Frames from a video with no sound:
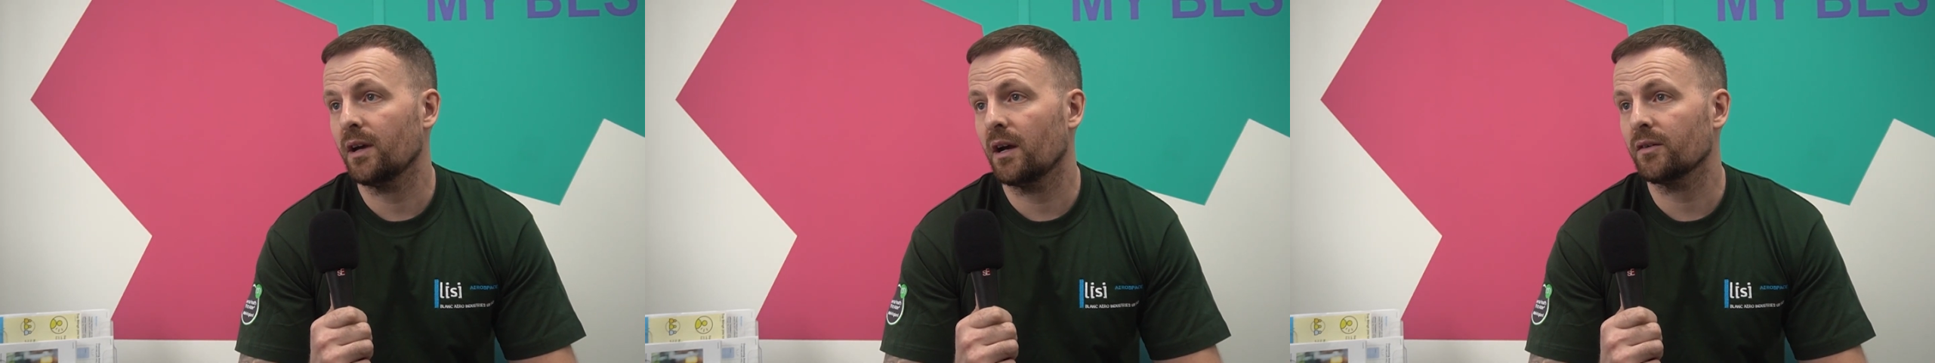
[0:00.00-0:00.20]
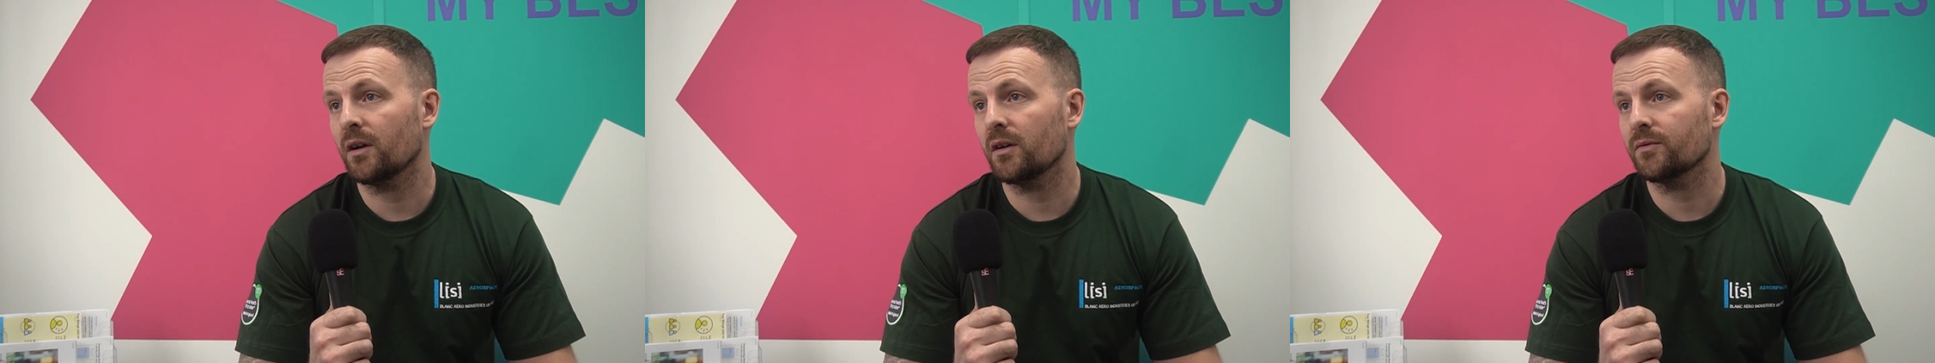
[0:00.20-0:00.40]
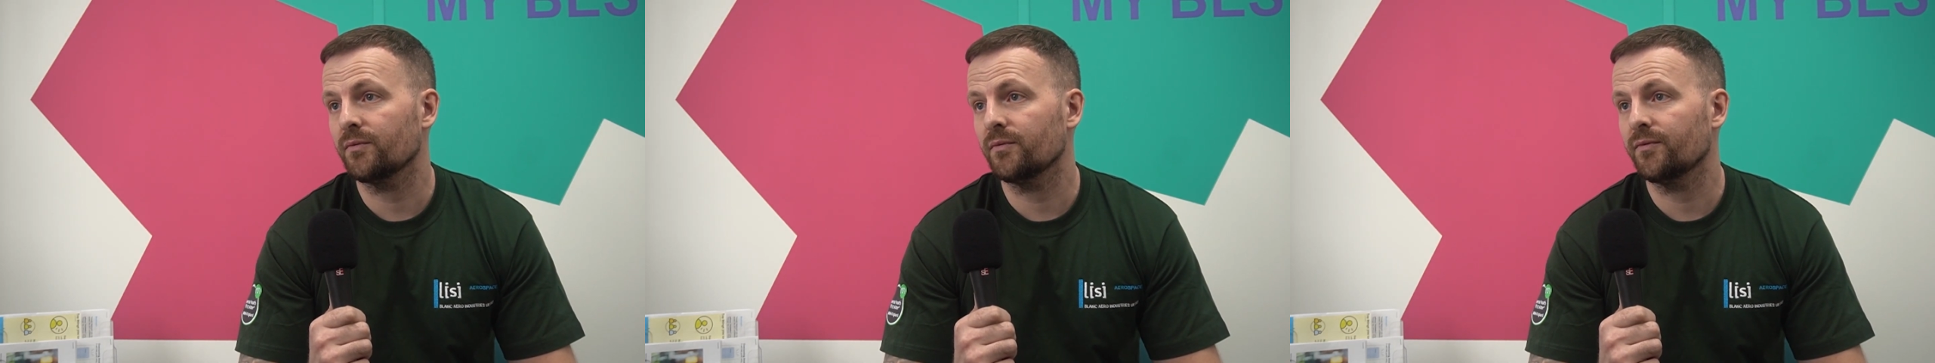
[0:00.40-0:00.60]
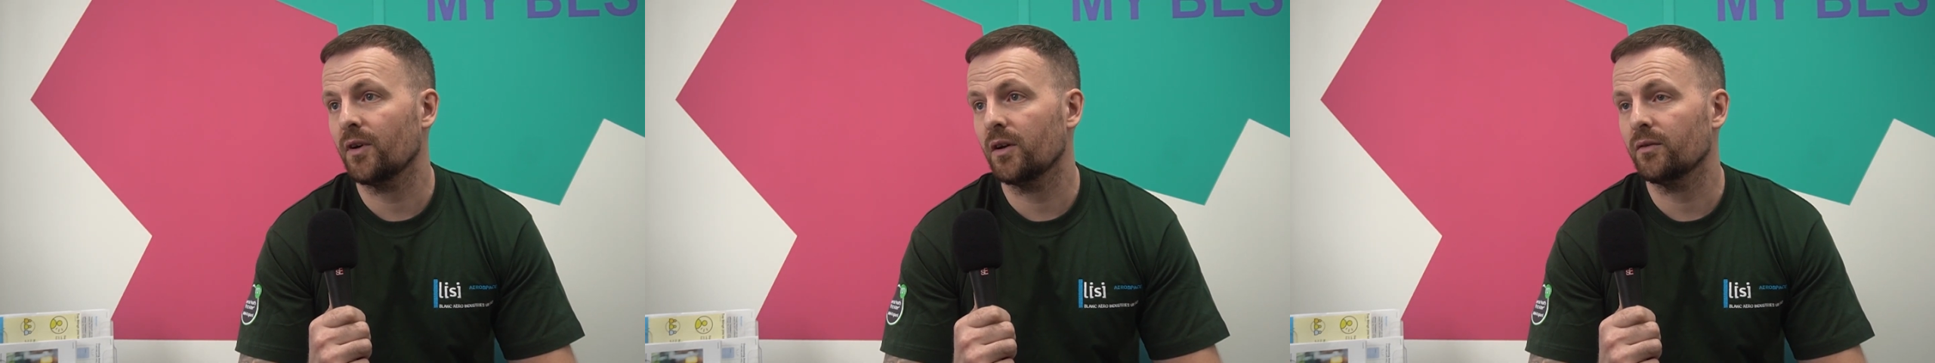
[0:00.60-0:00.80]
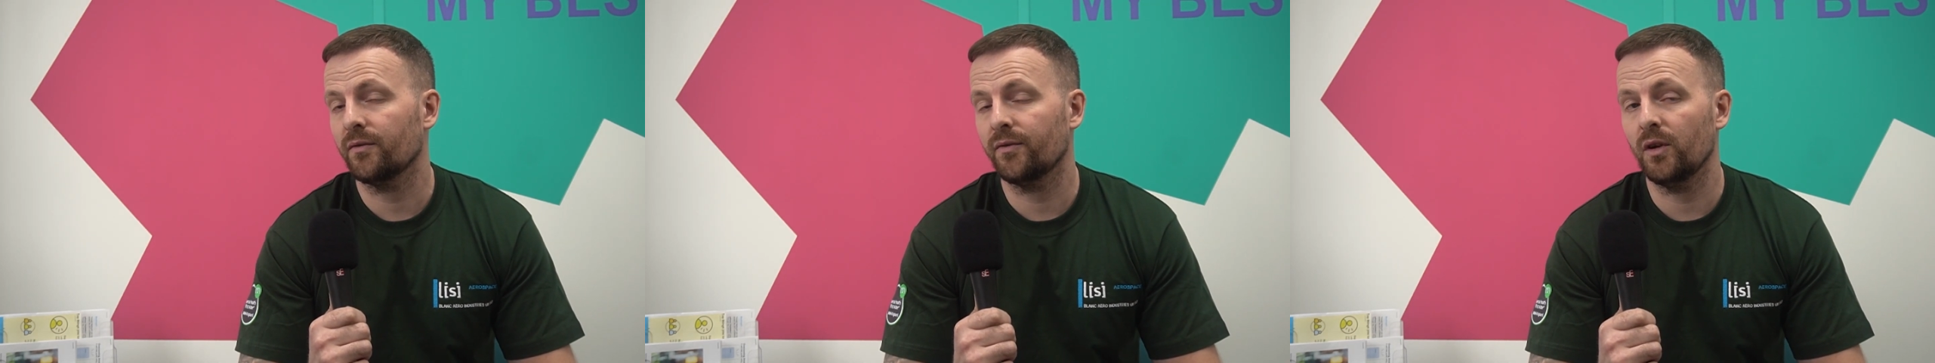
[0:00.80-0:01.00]
I got
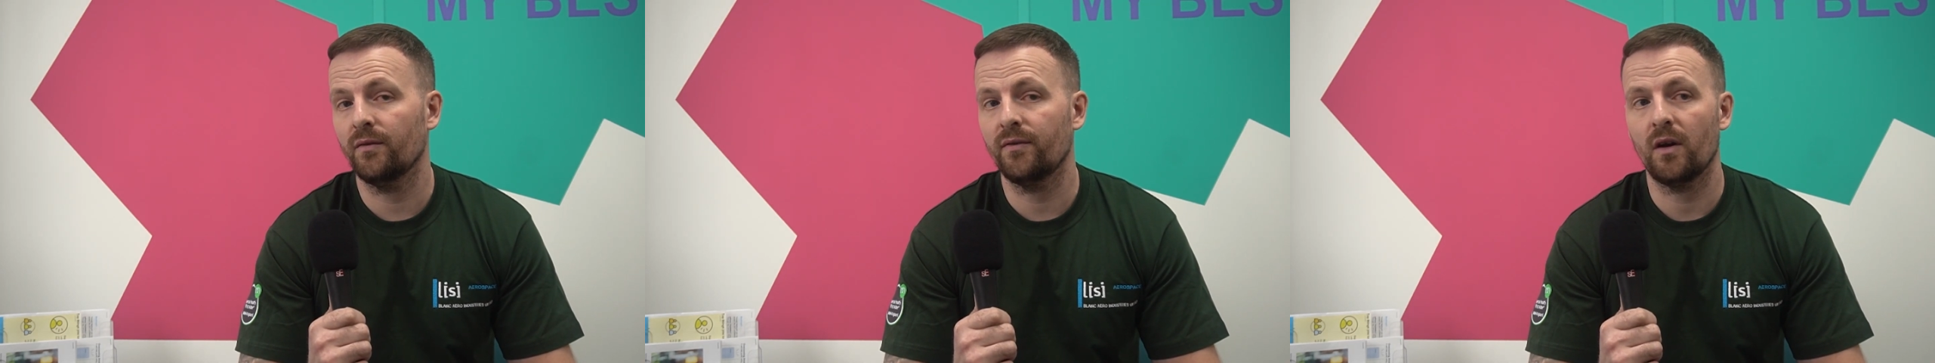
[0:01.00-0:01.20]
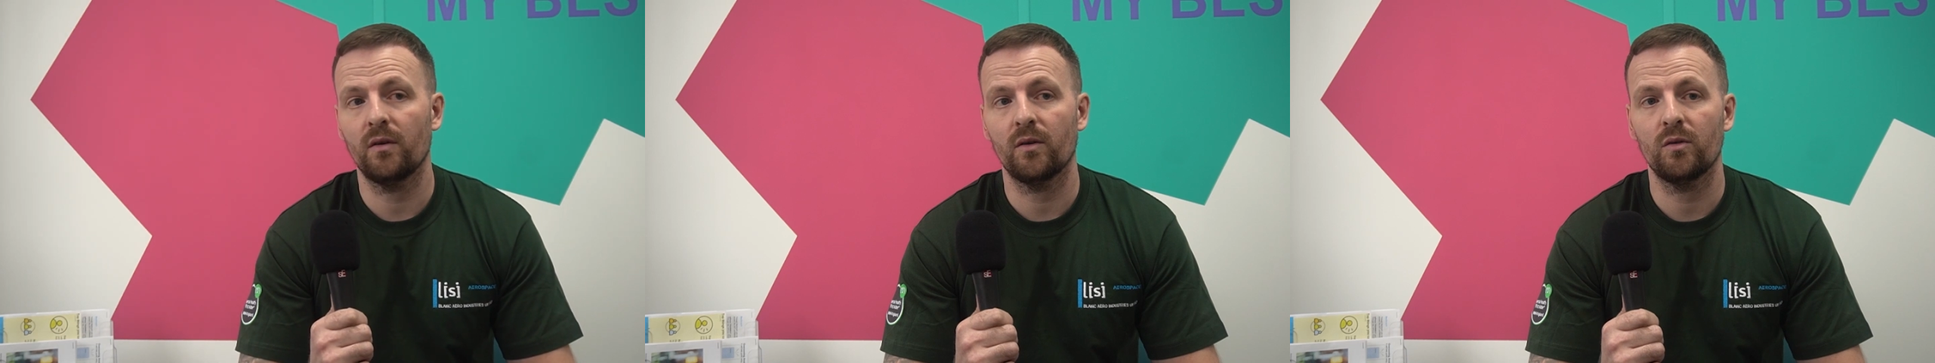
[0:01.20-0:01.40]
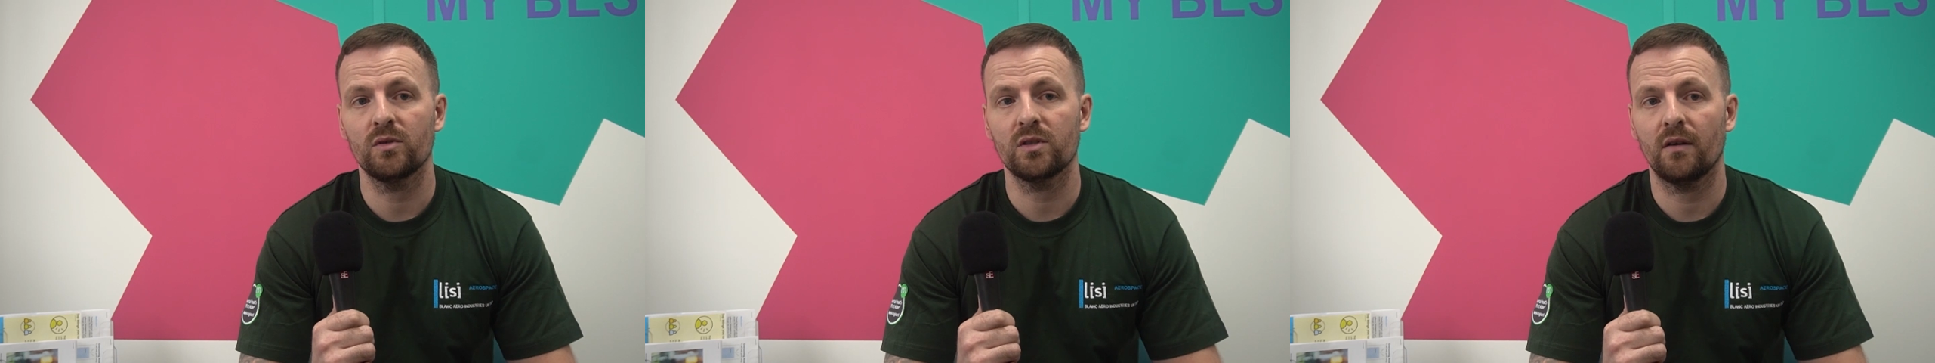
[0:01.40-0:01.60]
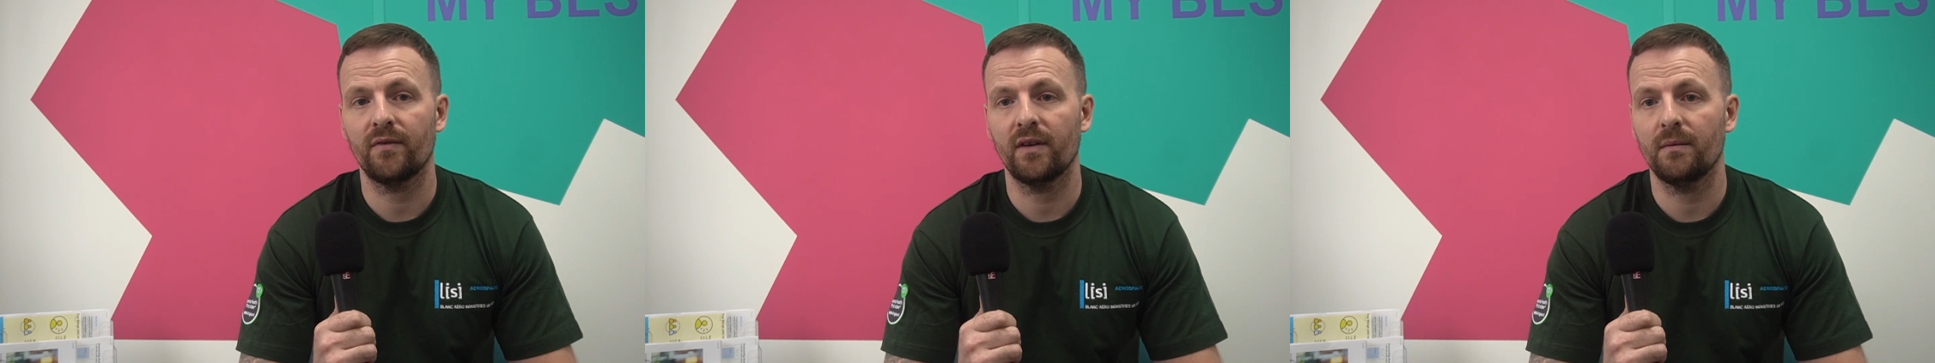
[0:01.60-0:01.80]
a few phone calls off